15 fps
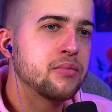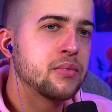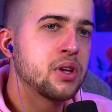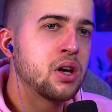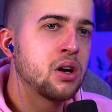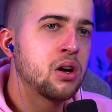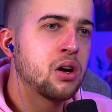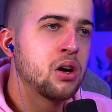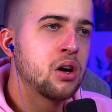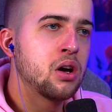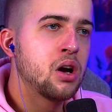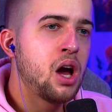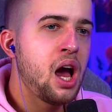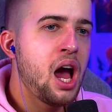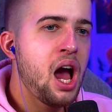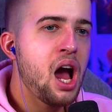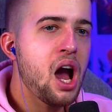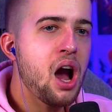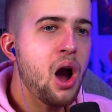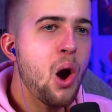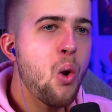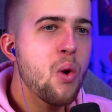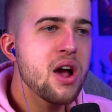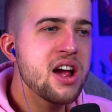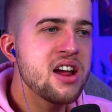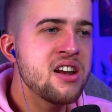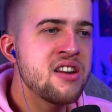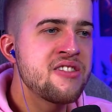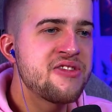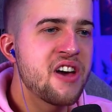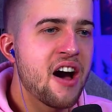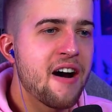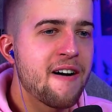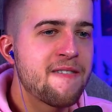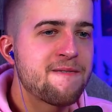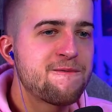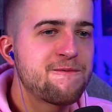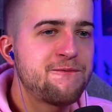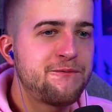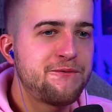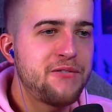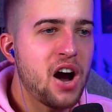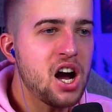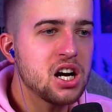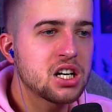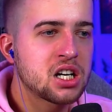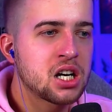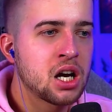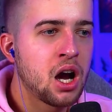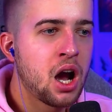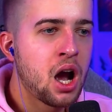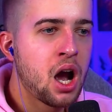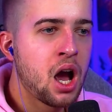How in the fuck?